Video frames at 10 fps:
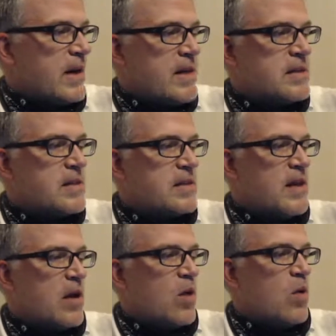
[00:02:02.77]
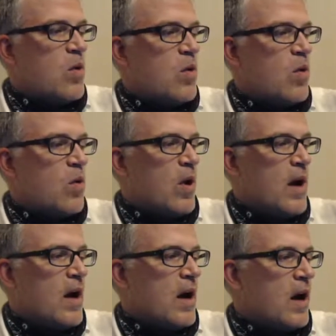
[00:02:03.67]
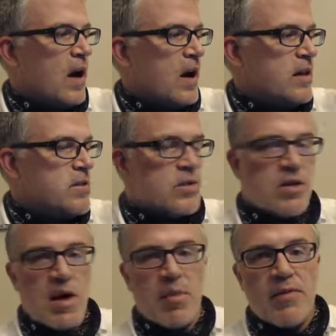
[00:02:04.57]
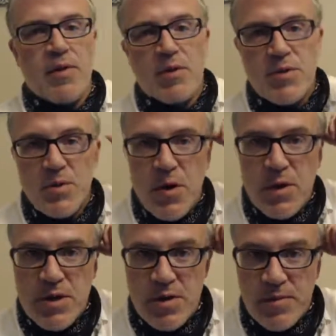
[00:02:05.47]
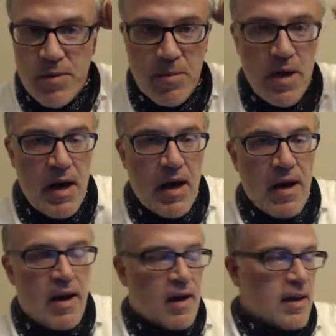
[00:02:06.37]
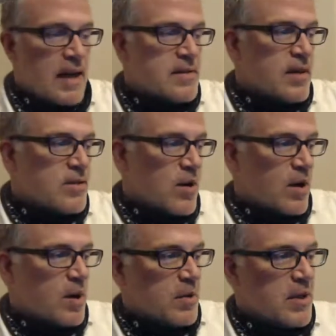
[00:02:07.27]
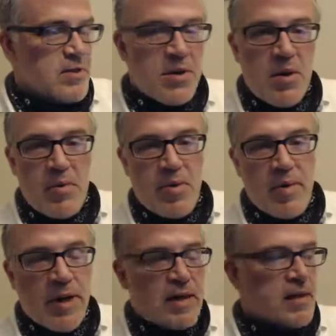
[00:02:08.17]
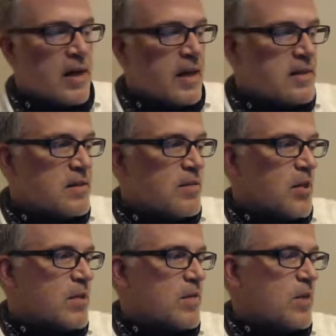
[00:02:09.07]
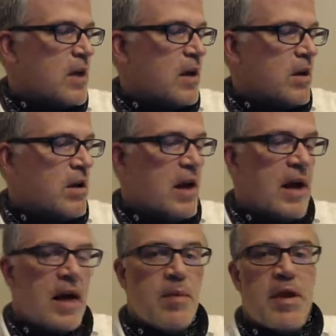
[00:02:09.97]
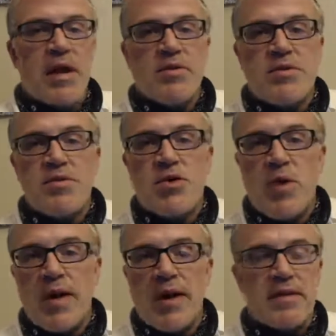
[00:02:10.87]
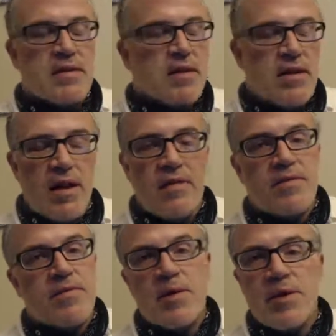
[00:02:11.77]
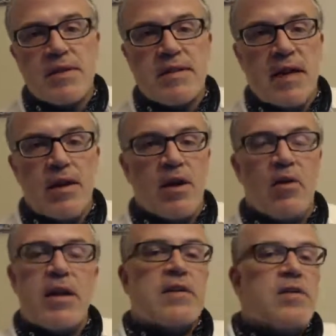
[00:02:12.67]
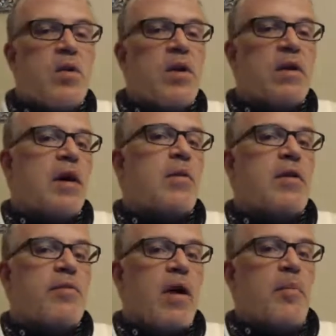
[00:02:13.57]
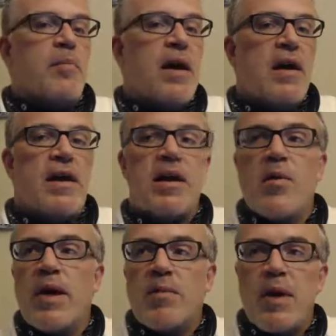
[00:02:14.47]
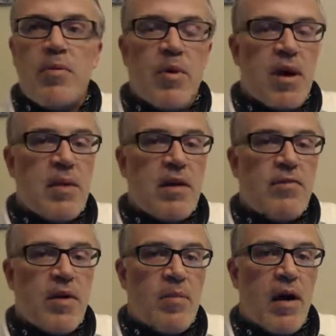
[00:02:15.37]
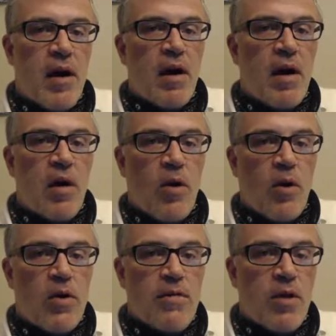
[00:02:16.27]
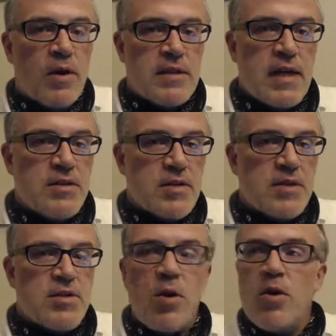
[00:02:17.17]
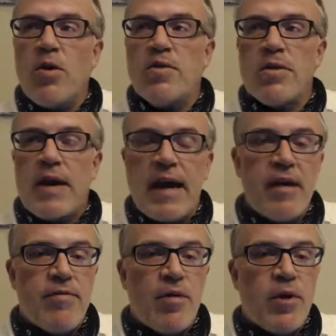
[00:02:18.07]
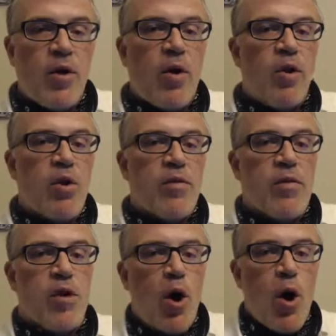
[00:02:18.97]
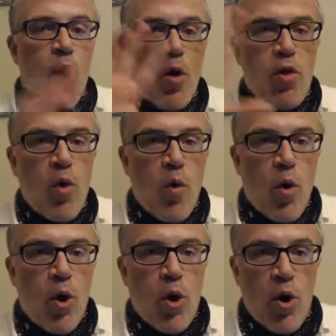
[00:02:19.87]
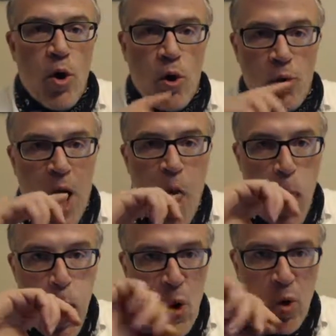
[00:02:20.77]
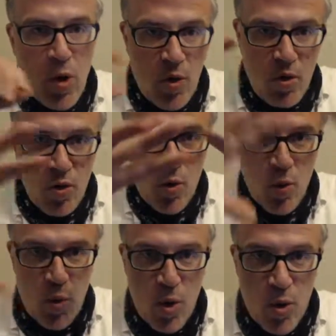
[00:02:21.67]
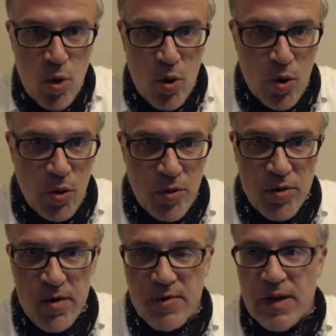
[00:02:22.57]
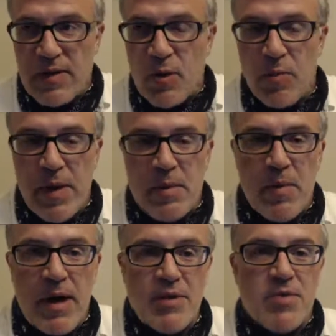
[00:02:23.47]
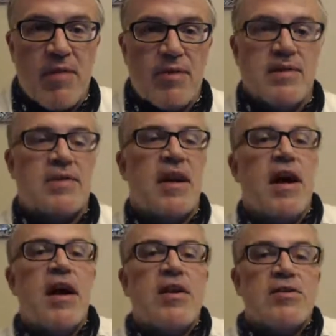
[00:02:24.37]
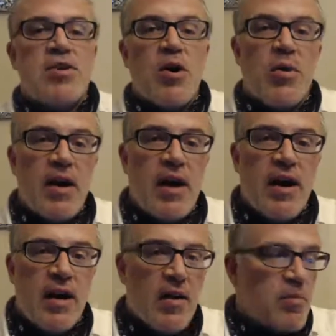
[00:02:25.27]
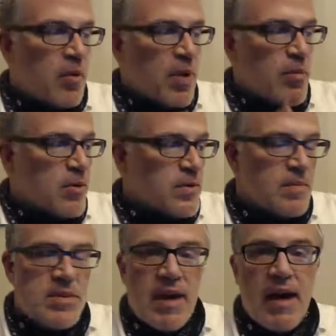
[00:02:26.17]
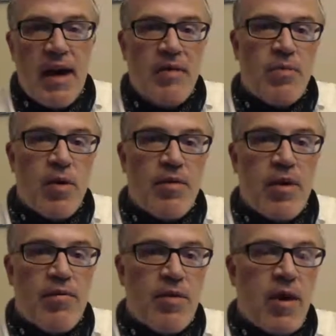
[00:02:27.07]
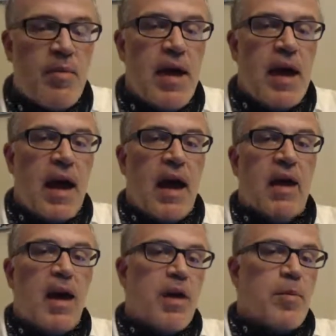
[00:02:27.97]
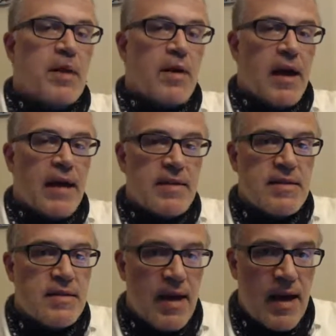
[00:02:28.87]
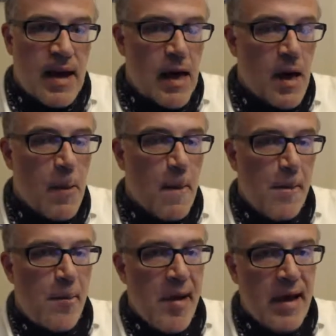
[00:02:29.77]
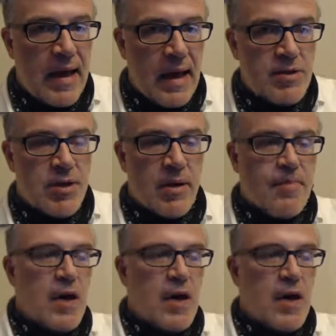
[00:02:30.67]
S says hello. These couple of folks who know each other from a class that I taught a couple of years ago in Burbank. Delighted to see both of you here. Anybody else who's joining us, love for you to say hello. Let us know where you're coming from. You know, we get people coming in from all over Los Angeles, all over California, all over the world. The world. I don't know if you get that old Mike Myers reference. So, but people say hi from wherever they're from, and I'd be delighted to say hi back at you.